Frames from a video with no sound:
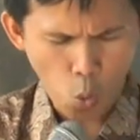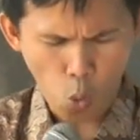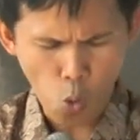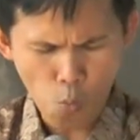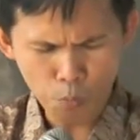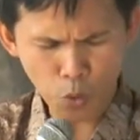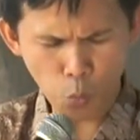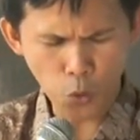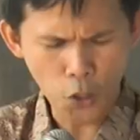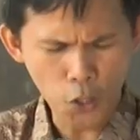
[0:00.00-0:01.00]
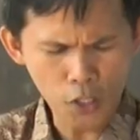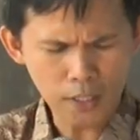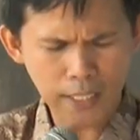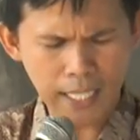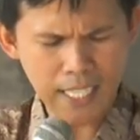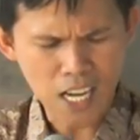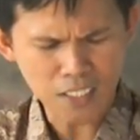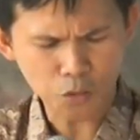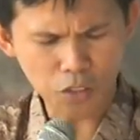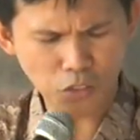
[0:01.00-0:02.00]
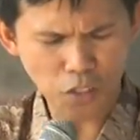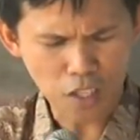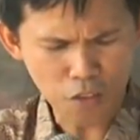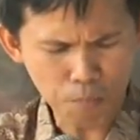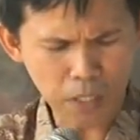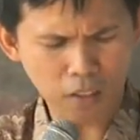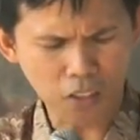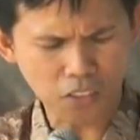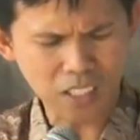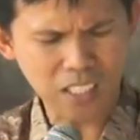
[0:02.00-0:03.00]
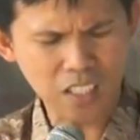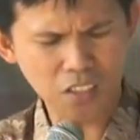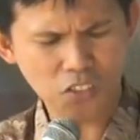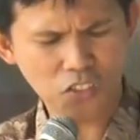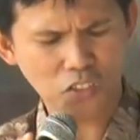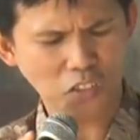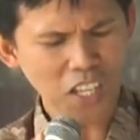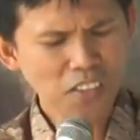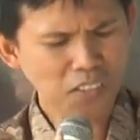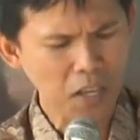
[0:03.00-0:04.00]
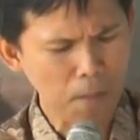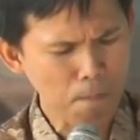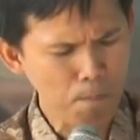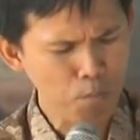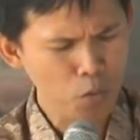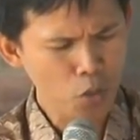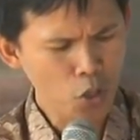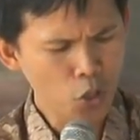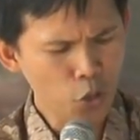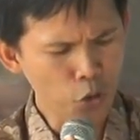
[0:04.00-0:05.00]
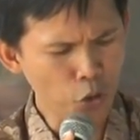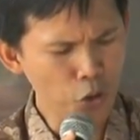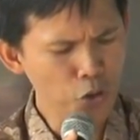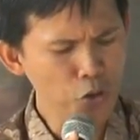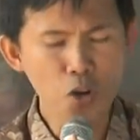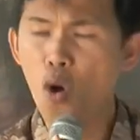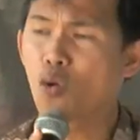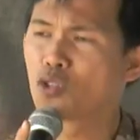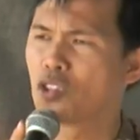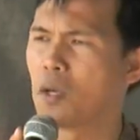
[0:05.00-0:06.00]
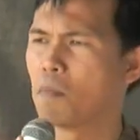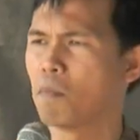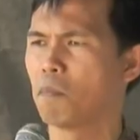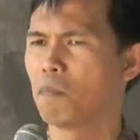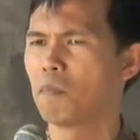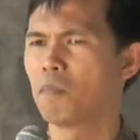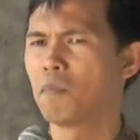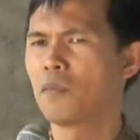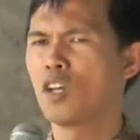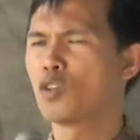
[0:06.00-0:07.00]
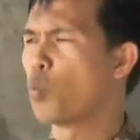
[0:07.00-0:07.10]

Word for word: Whom the world cannot receive because it neither sees him nor knows him. The